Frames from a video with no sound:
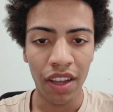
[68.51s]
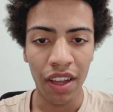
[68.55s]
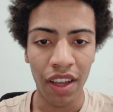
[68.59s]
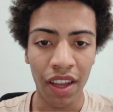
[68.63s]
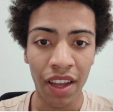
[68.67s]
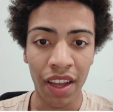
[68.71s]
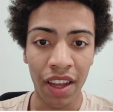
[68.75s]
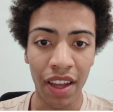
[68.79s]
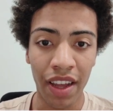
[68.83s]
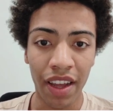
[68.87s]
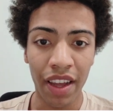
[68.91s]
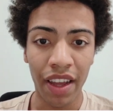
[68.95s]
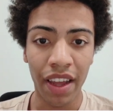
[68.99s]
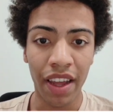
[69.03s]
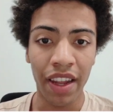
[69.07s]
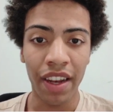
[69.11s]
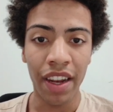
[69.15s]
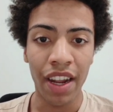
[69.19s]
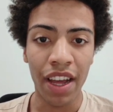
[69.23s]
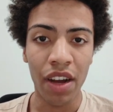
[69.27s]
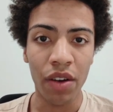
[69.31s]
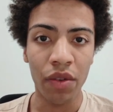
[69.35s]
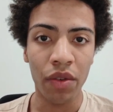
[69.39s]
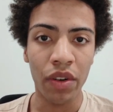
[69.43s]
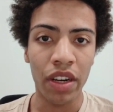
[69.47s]
And
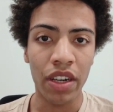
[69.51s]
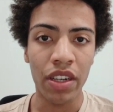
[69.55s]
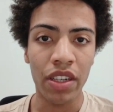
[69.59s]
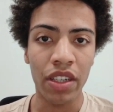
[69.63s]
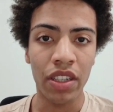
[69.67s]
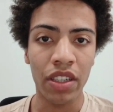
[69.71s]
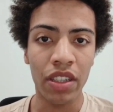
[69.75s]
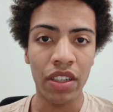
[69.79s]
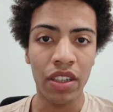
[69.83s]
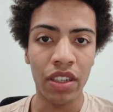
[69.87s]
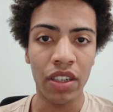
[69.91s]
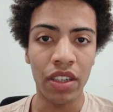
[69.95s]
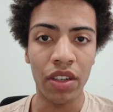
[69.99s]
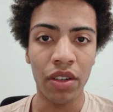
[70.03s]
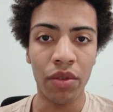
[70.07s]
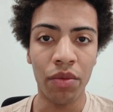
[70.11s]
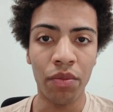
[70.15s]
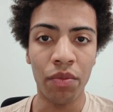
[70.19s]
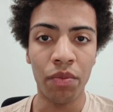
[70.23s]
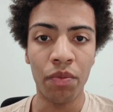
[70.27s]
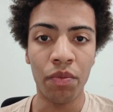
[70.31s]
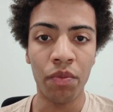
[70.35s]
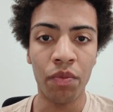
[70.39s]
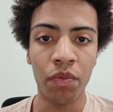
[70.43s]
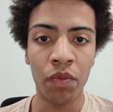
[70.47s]
now there's
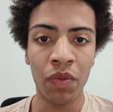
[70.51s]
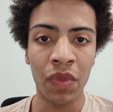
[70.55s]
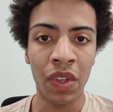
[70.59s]
the